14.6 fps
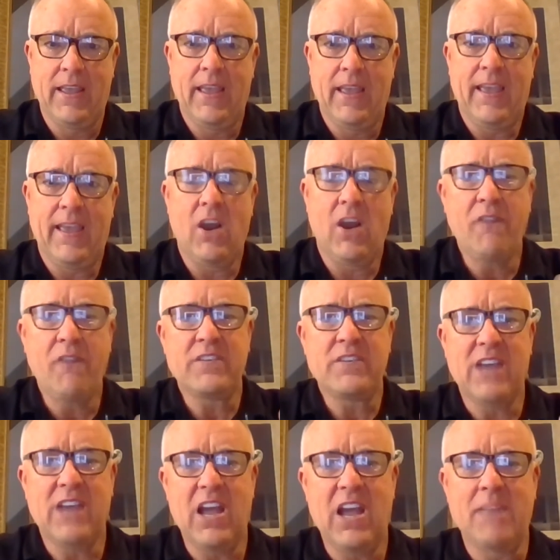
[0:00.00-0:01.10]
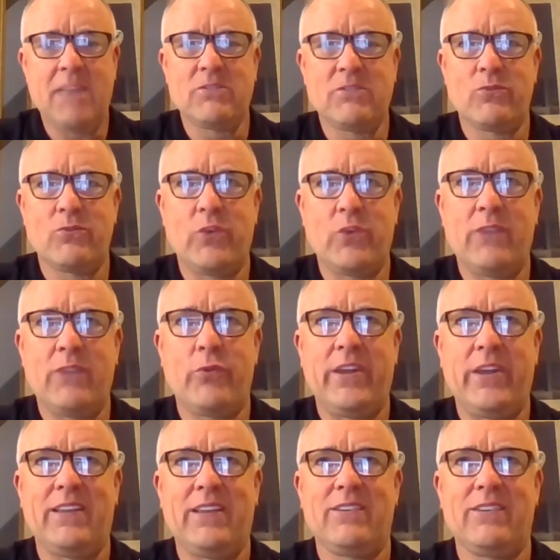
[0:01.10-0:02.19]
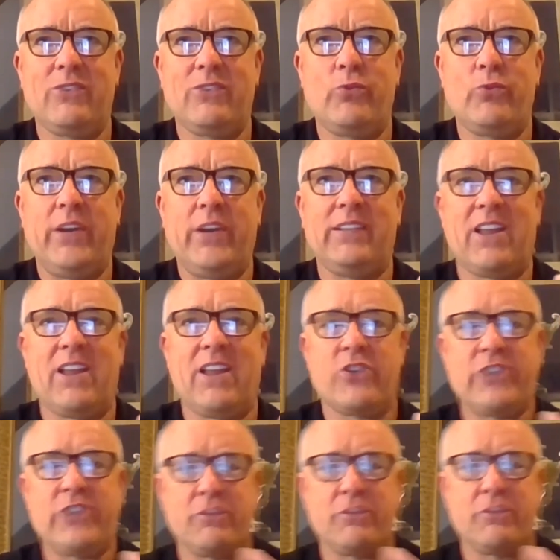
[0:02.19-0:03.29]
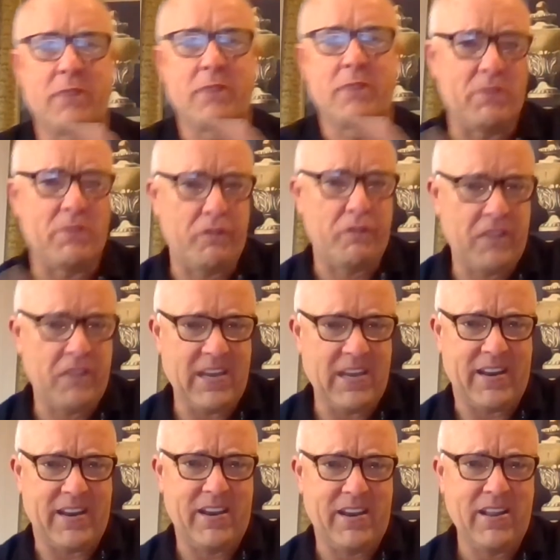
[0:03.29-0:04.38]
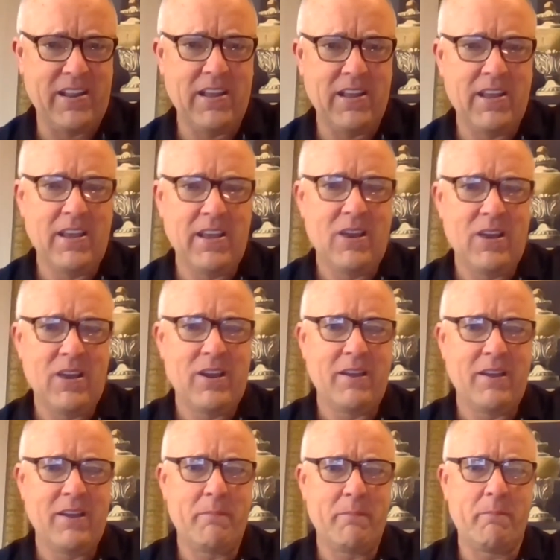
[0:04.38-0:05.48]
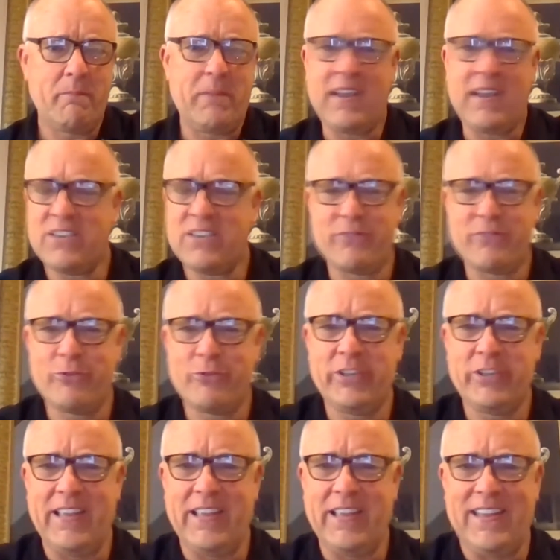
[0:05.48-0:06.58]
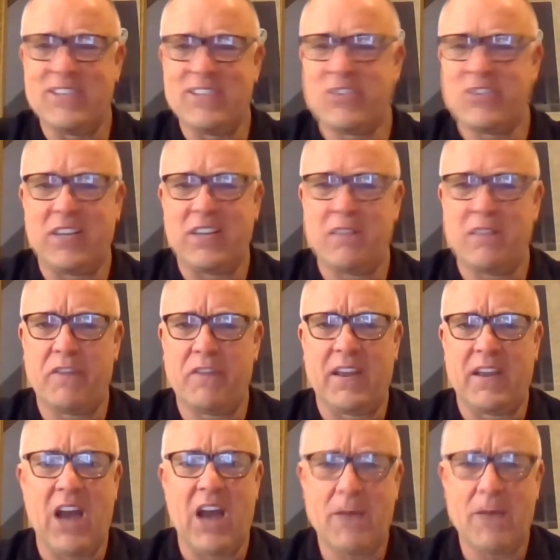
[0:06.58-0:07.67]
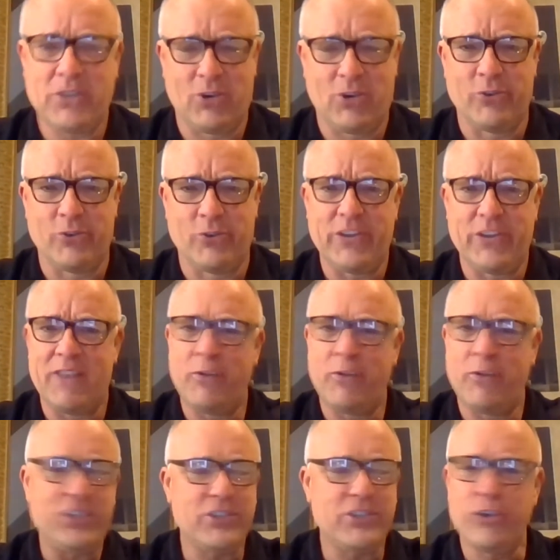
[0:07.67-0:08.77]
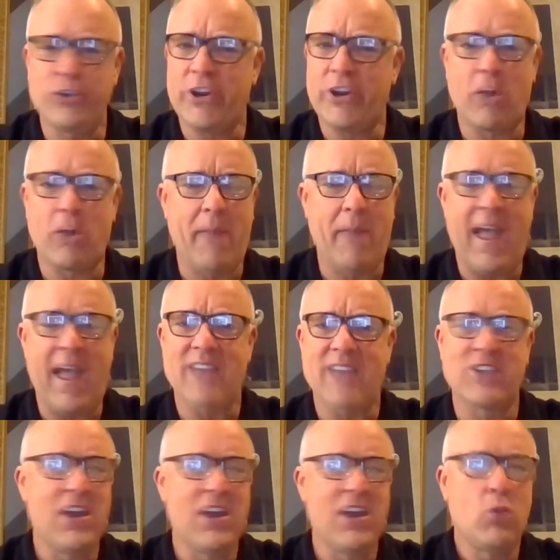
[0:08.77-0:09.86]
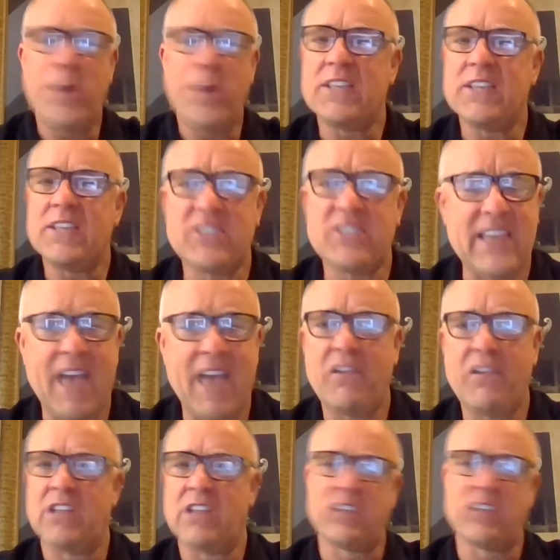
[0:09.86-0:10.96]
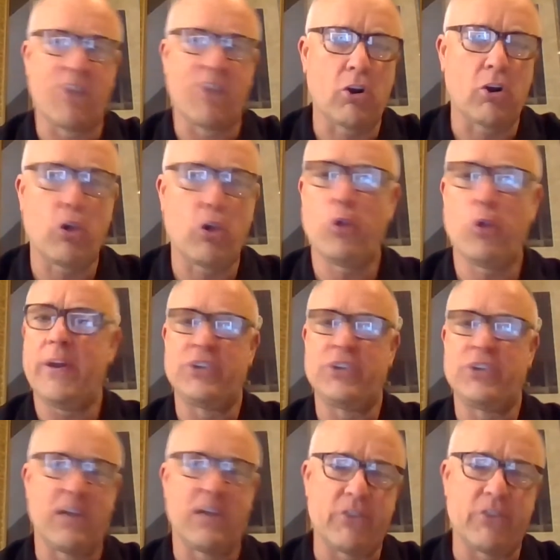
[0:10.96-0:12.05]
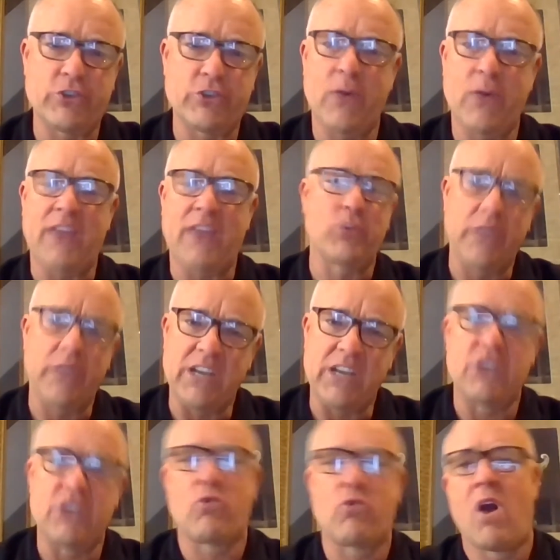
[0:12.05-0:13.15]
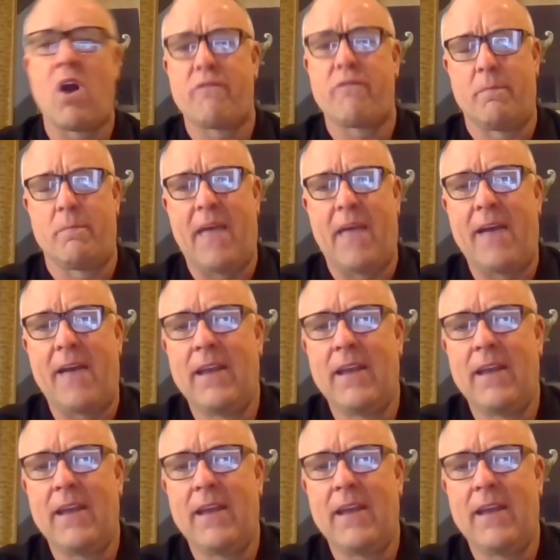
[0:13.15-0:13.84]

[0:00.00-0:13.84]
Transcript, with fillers: And oftentimes we let ourselves become defeated because of really insignificant obstacles. And if we just look at our past, we can see evidence of our courage and of our strengths. So we need to draw from that.